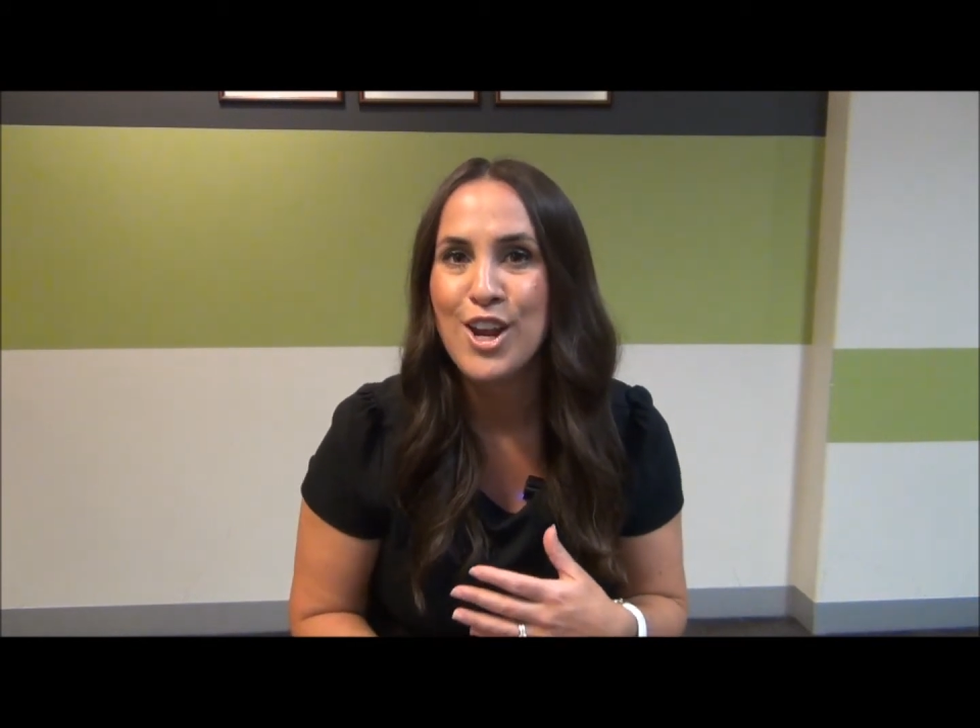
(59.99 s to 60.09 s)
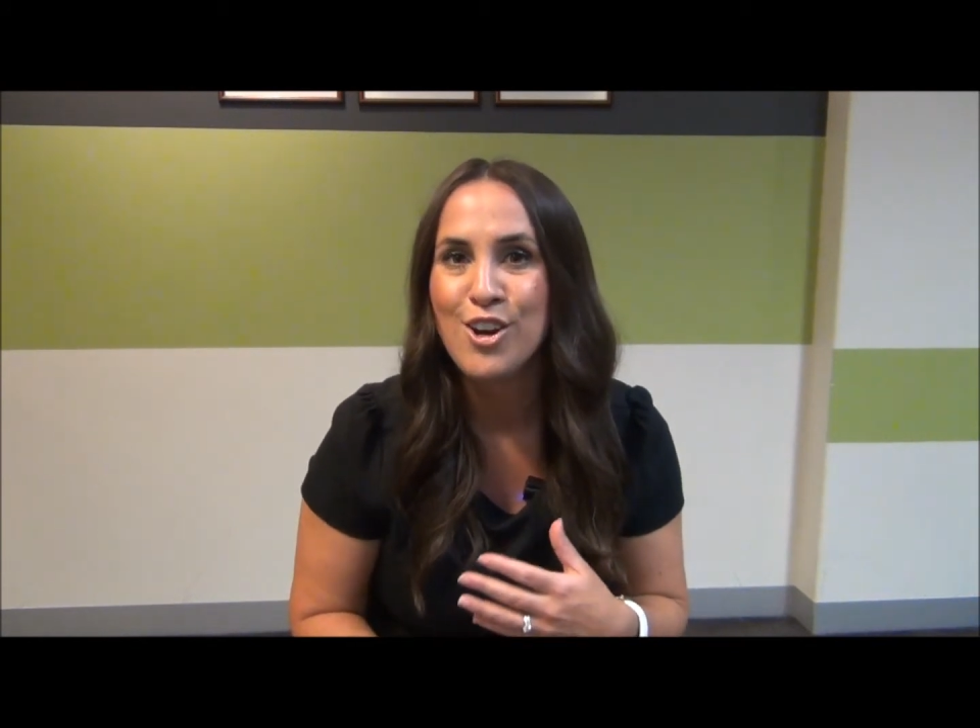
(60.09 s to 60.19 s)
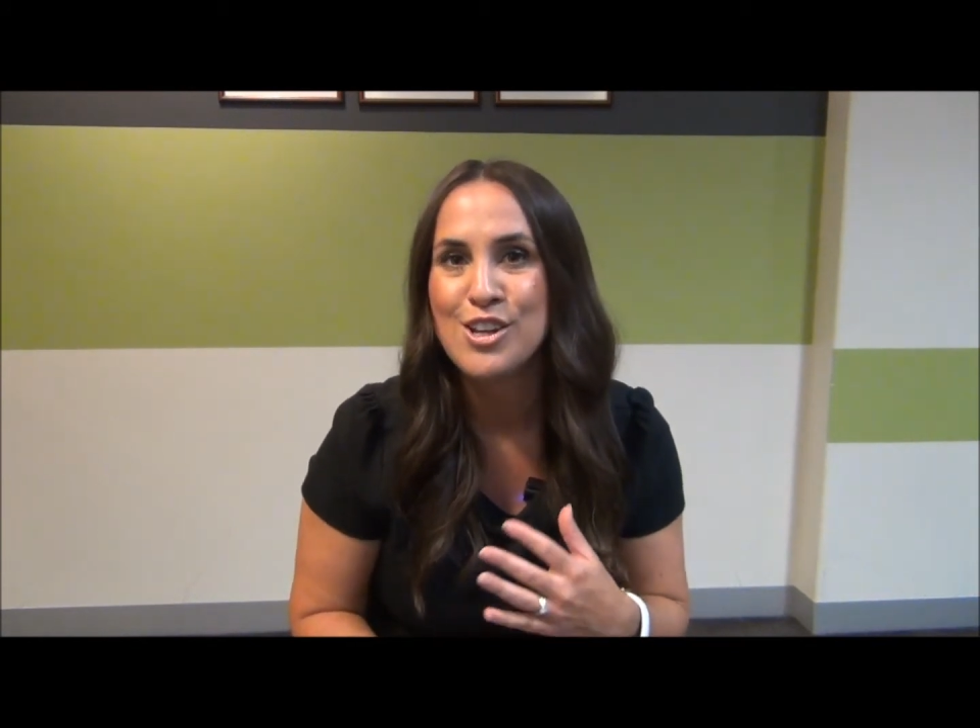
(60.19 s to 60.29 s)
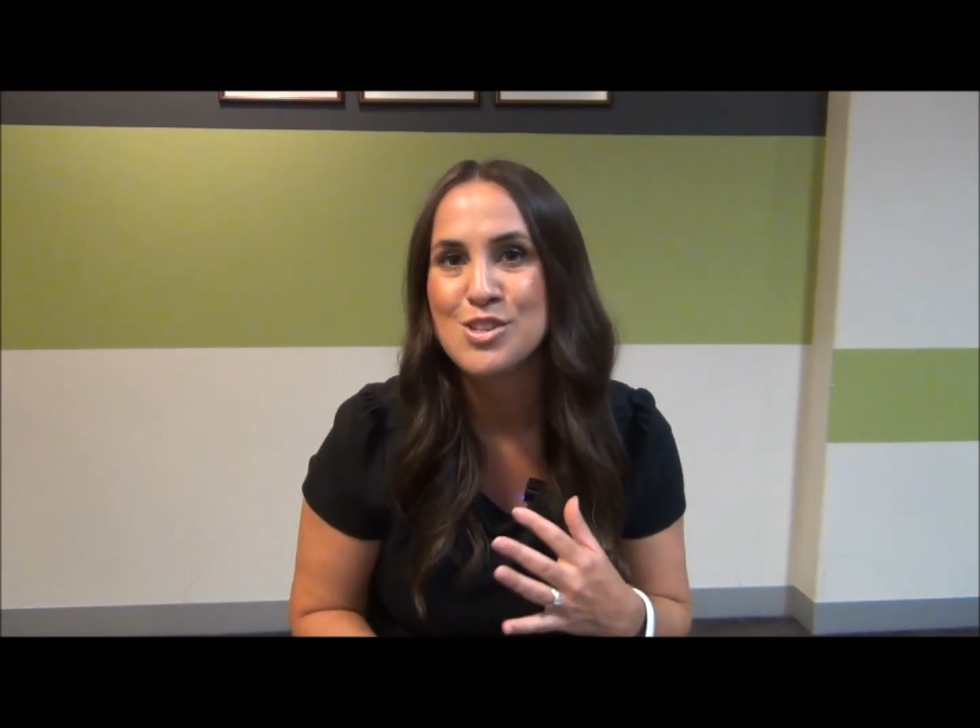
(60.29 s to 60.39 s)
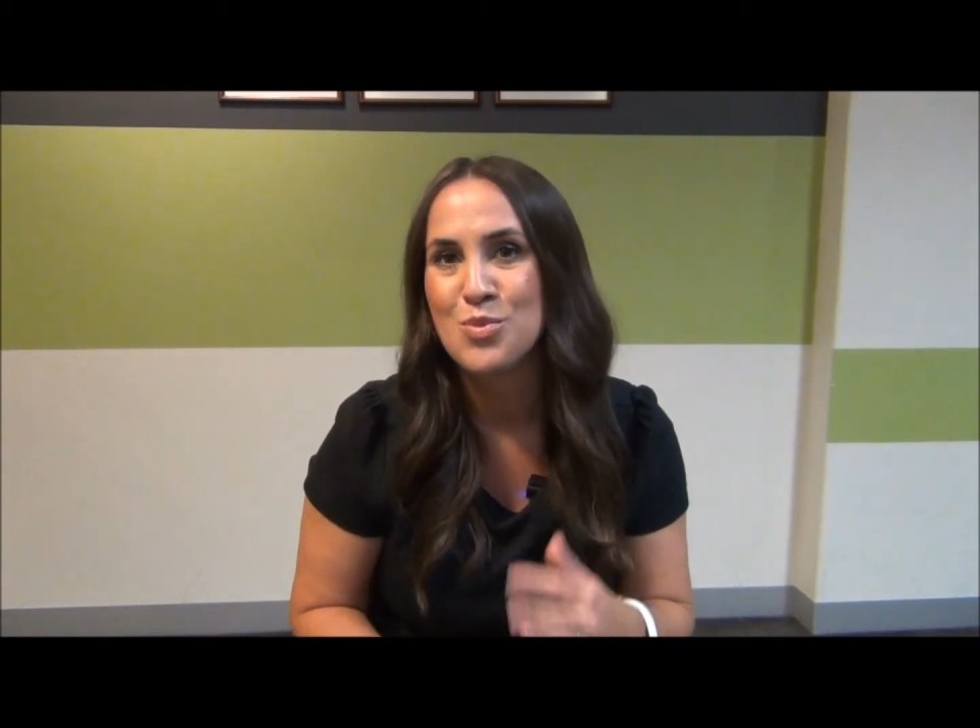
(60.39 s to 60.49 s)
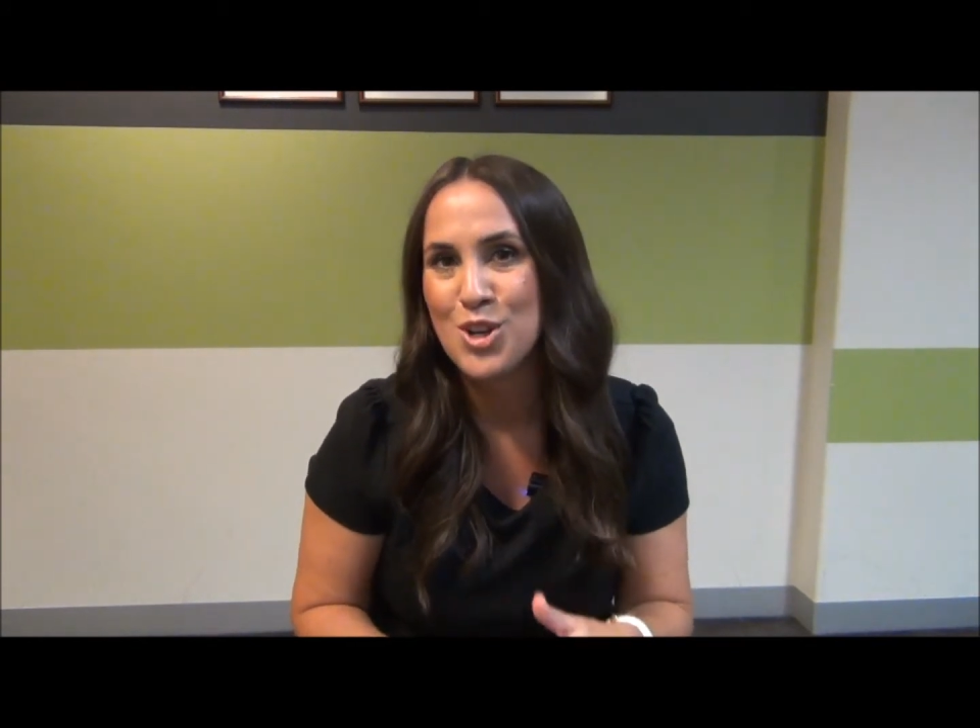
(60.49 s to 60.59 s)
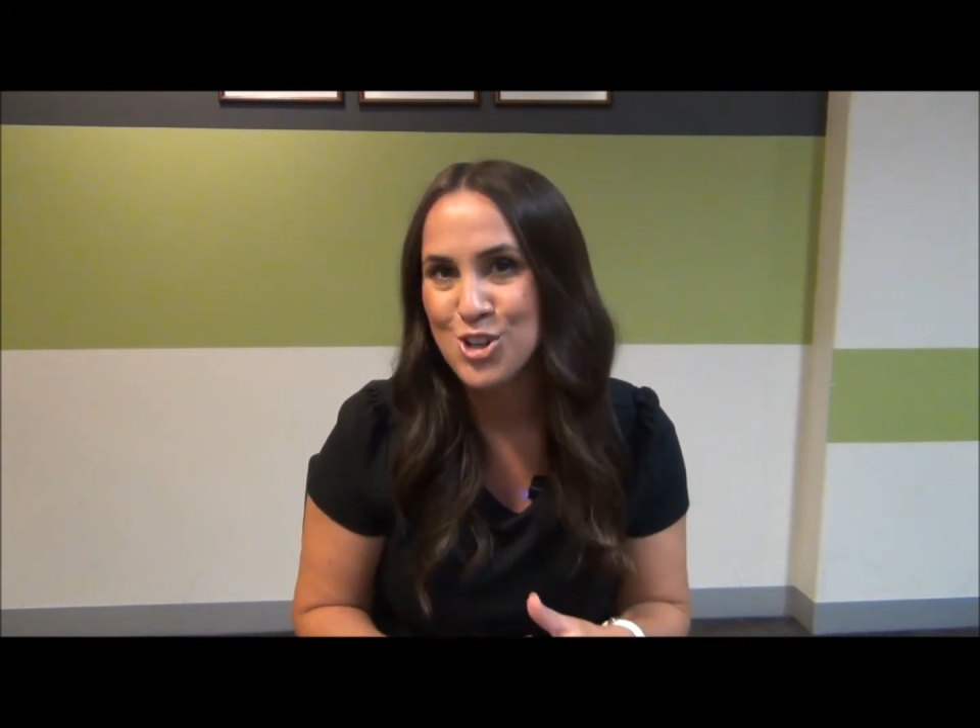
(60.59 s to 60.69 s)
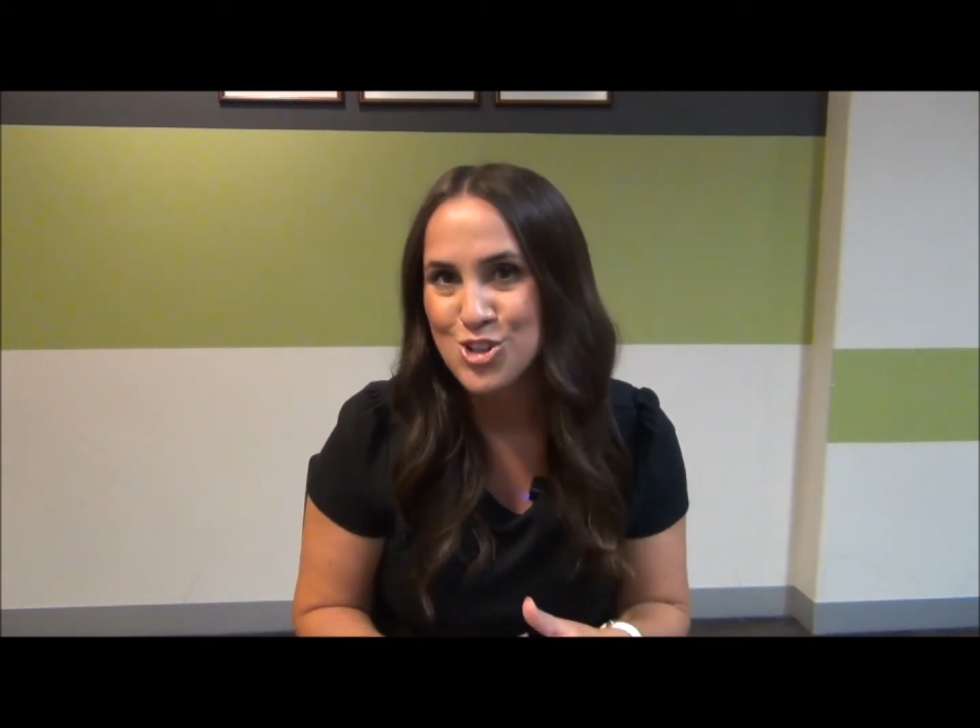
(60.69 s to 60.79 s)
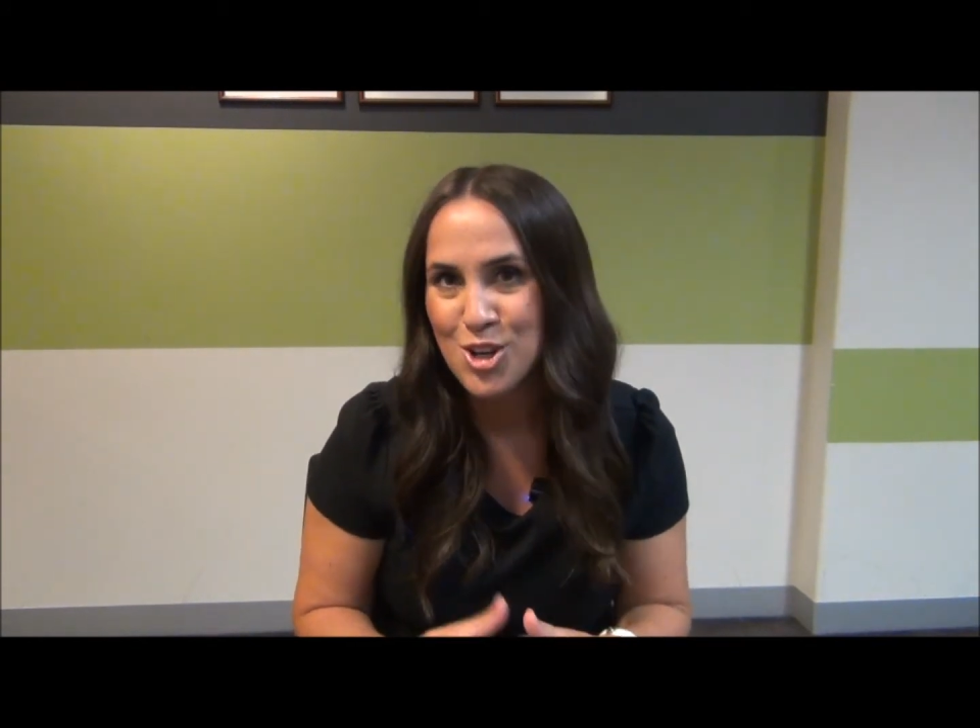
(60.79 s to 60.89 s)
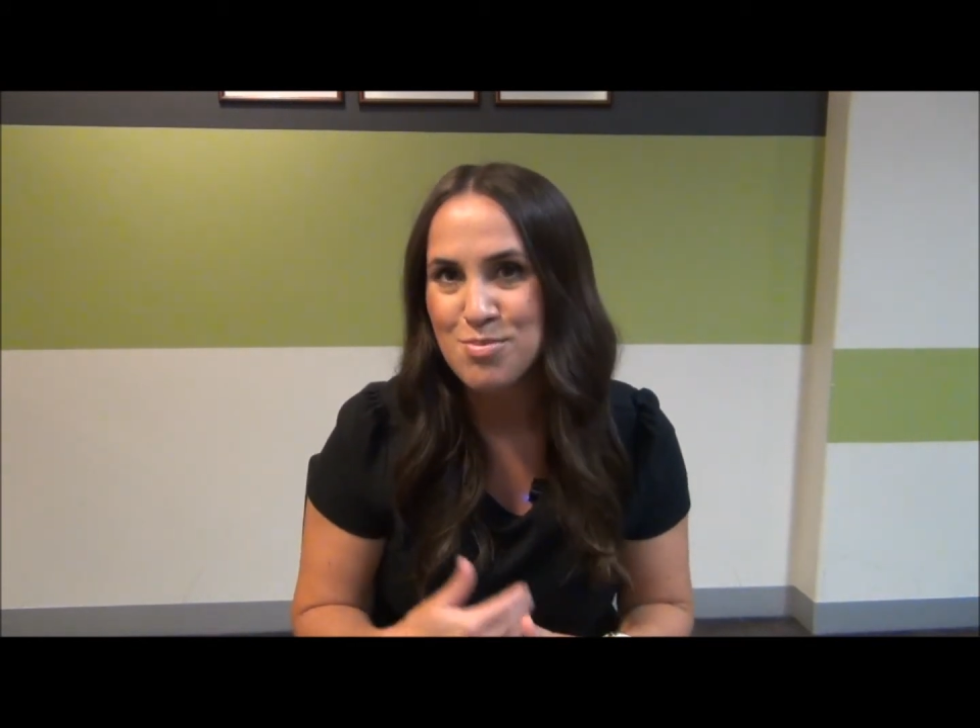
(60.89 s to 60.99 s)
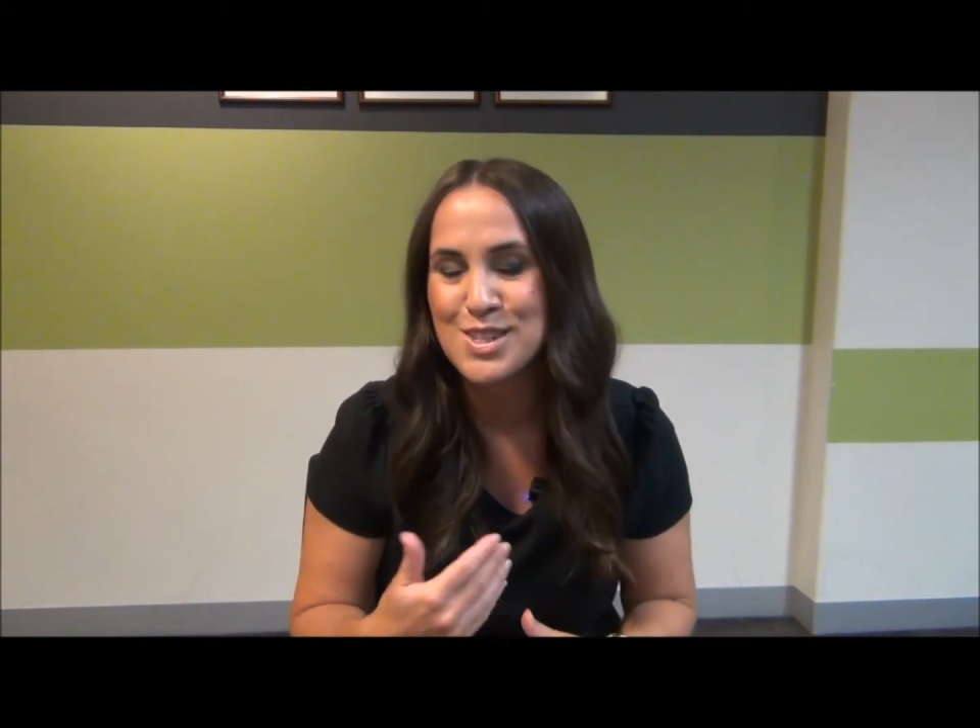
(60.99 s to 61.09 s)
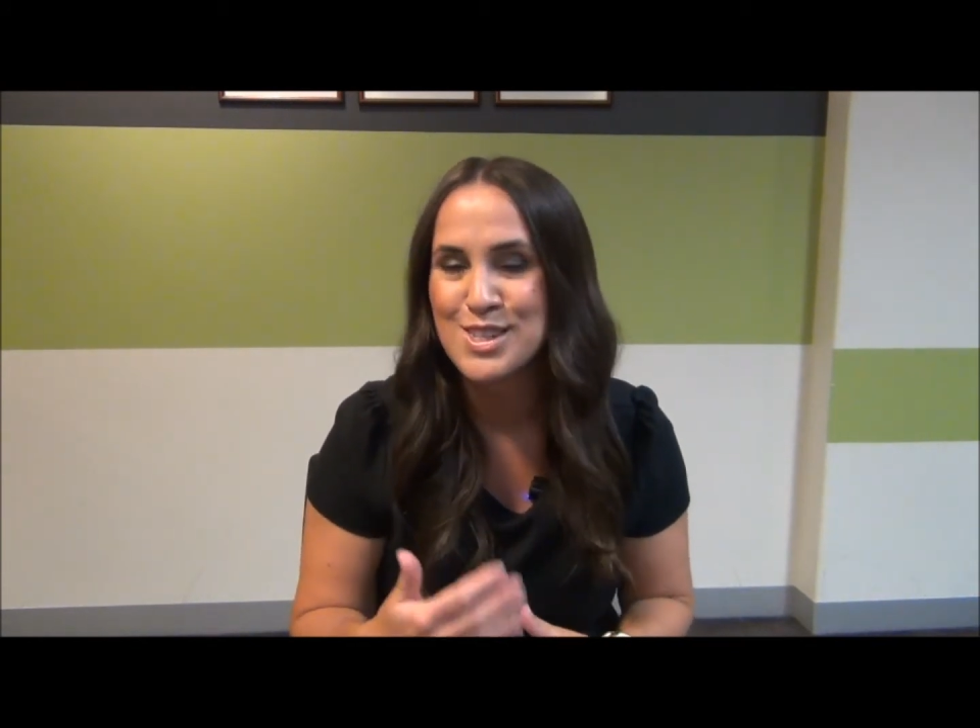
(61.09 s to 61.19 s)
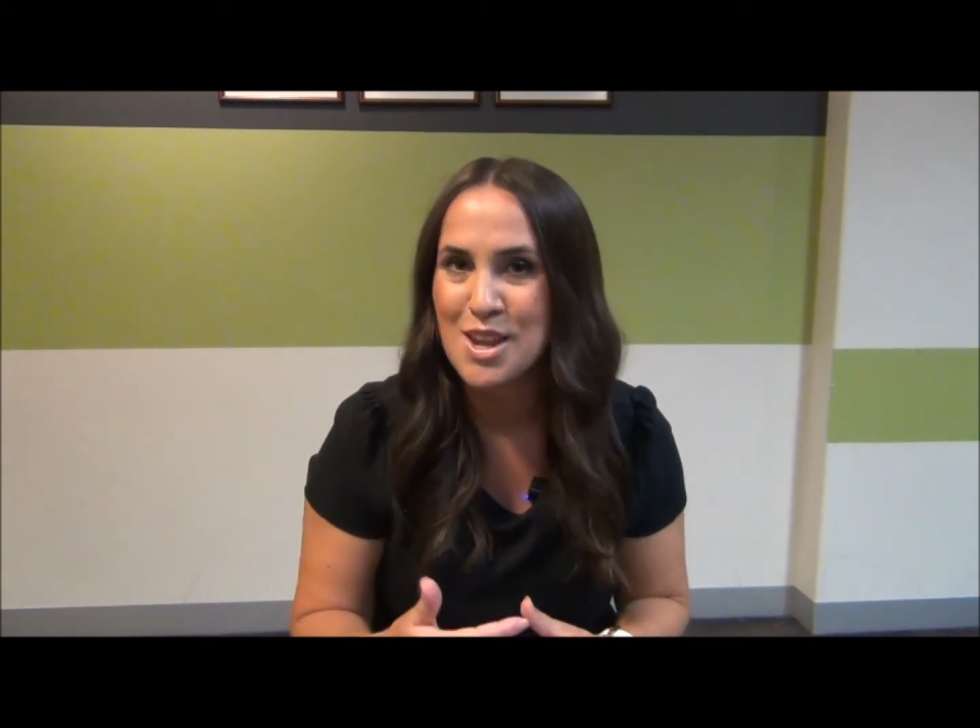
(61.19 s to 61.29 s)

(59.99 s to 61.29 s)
various workshops,